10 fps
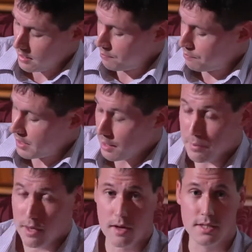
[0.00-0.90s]
and clipped
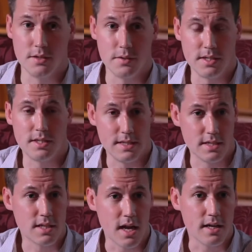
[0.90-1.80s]
behind you is is
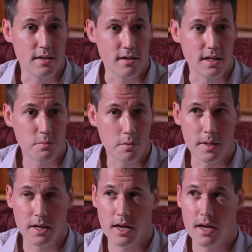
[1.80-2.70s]
a sled, and that's
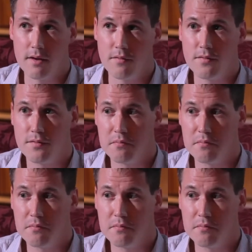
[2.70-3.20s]
probably going to have.